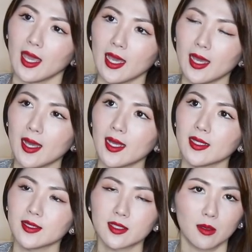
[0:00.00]

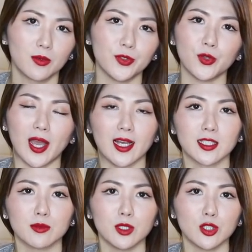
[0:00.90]
And some of you
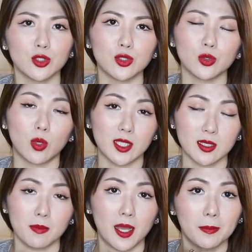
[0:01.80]
asked me to do what's
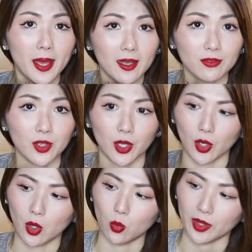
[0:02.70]
in my bag
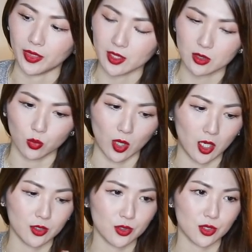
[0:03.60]
video with this
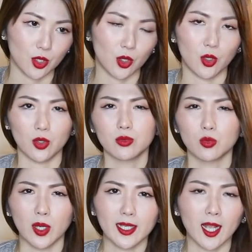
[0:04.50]
one, so
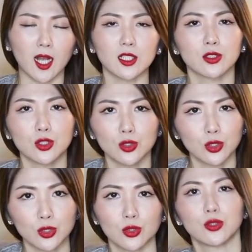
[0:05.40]
why not do
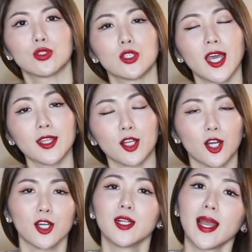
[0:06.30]
two
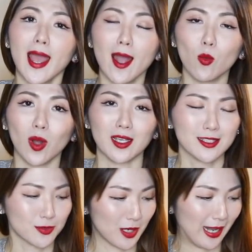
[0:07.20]
together at
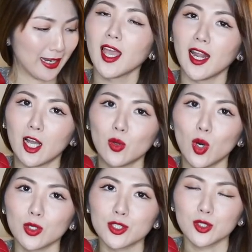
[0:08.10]
once, right? And I will
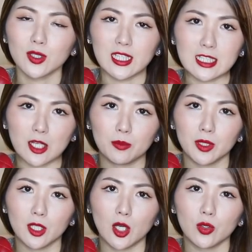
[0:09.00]
also link down
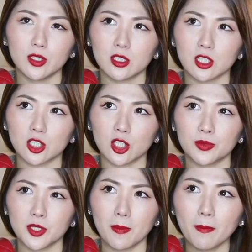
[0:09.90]
below in the
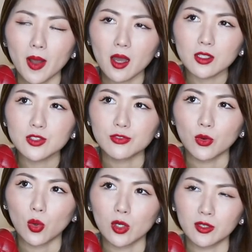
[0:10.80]
description box
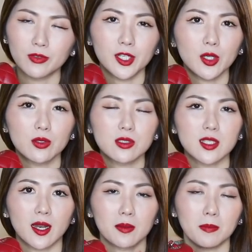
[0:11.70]
for the videos
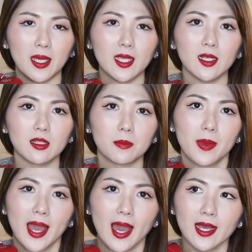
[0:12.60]
that I made in the
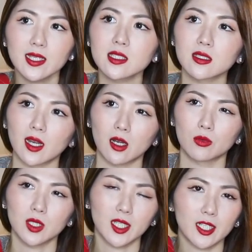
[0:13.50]
past that are
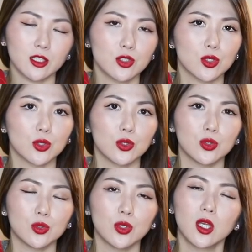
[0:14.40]
related
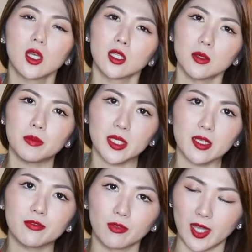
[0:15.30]
to the
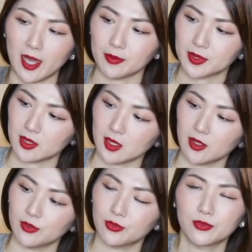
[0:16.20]
mini flaps.
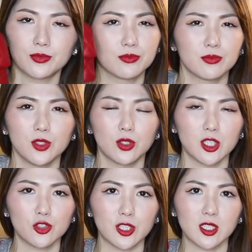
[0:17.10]
If you're
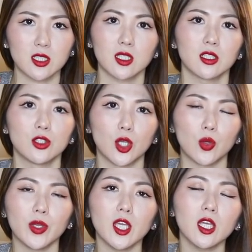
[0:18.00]
interested in
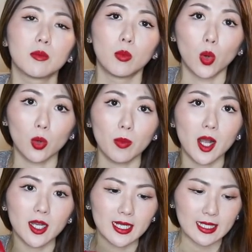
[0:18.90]
knowing more
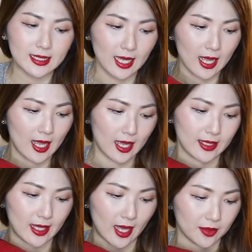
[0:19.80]
about it,
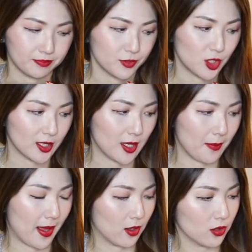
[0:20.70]
yeah, check
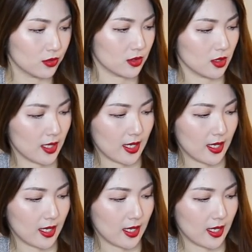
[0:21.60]
them out.